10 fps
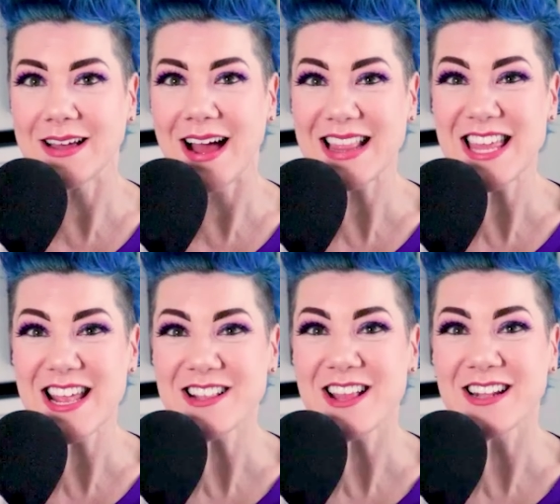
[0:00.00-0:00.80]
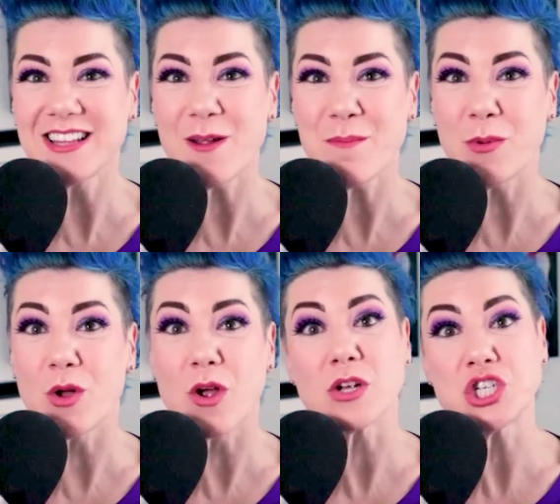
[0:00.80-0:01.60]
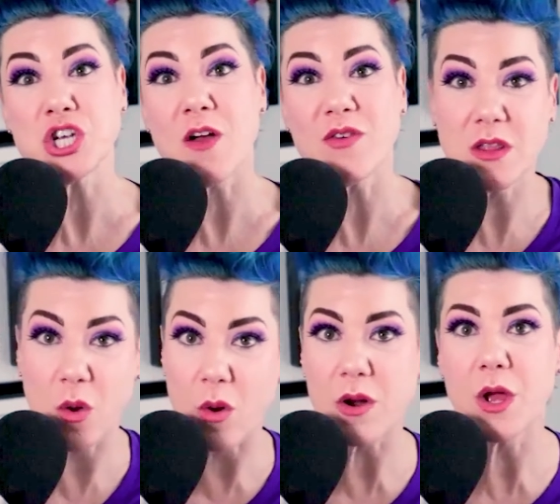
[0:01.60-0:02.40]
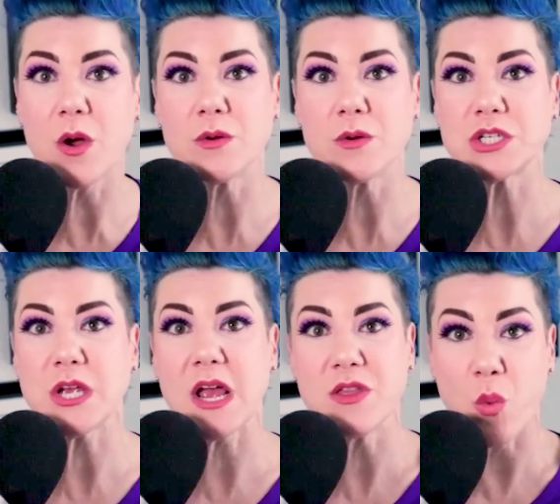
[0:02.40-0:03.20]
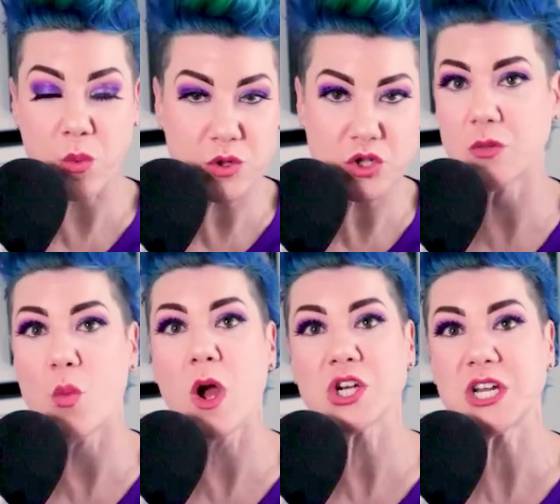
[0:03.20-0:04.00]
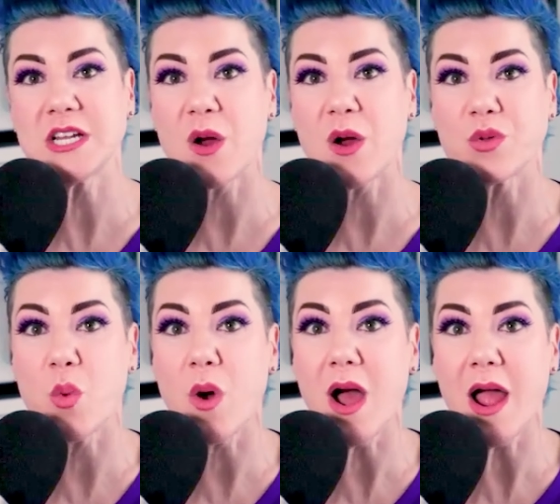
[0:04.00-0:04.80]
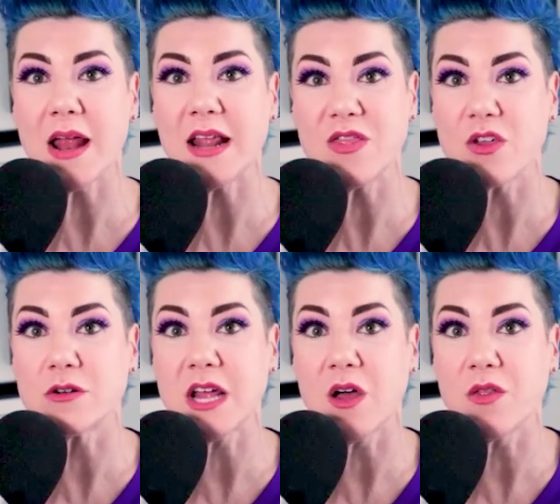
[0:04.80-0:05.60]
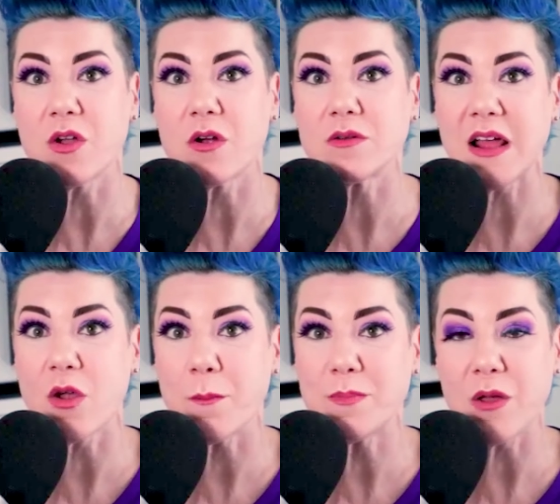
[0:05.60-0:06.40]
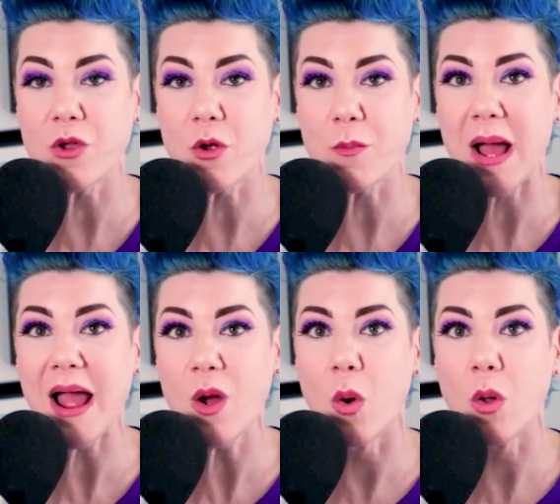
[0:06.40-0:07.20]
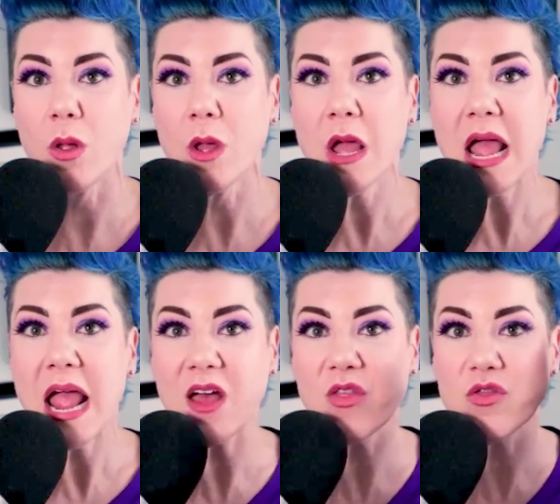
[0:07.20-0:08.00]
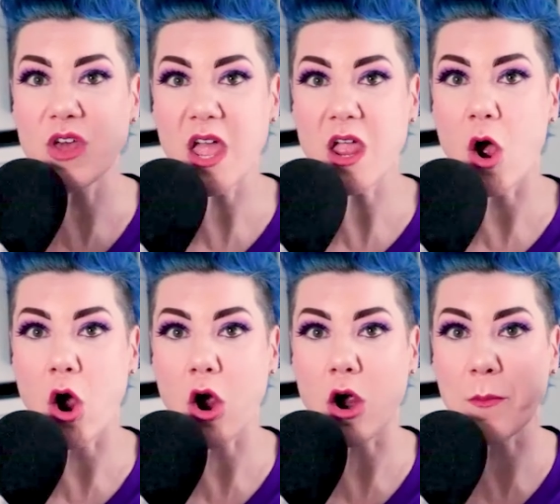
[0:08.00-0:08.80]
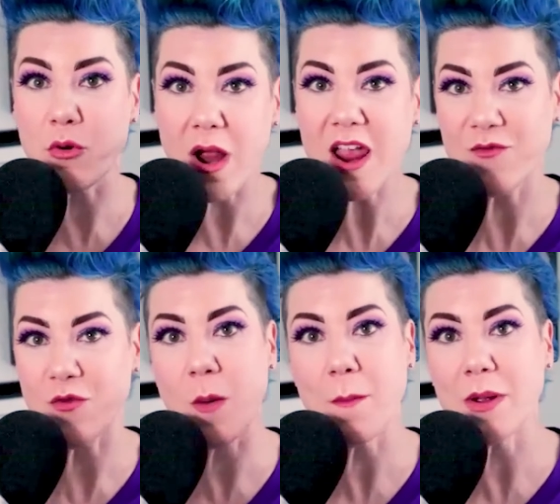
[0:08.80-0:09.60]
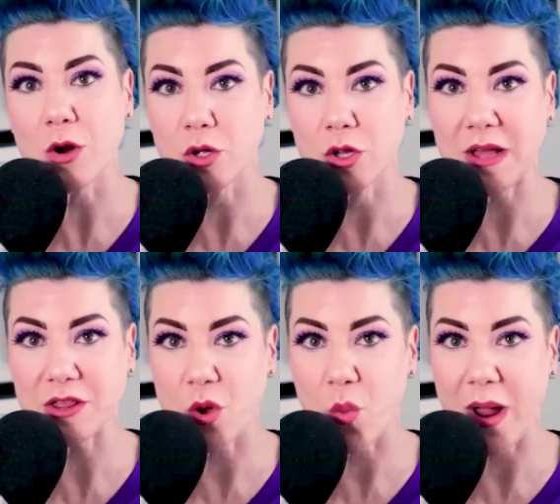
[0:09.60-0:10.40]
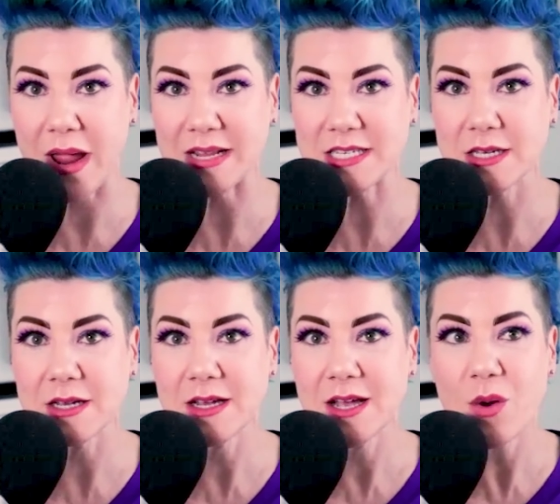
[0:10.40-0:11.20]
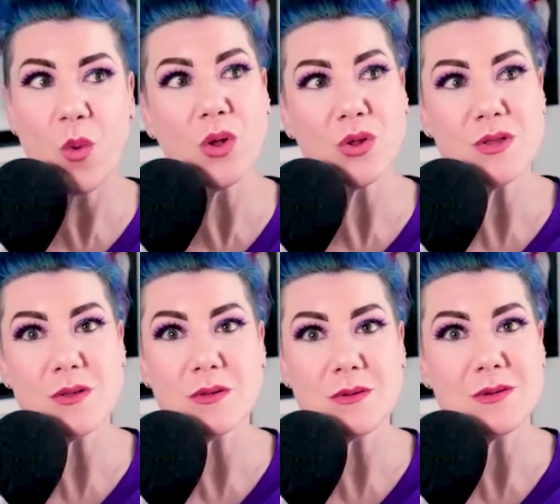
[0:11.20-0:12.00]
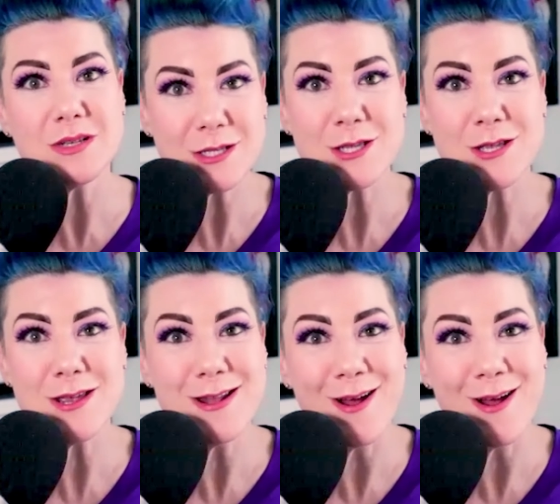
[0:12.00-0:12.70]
I think that a lot of people are shoving the Oreos and the washing it down with wine in their down their down their down their pie hole, and they are praying for a miracle about their weight. Well, you know,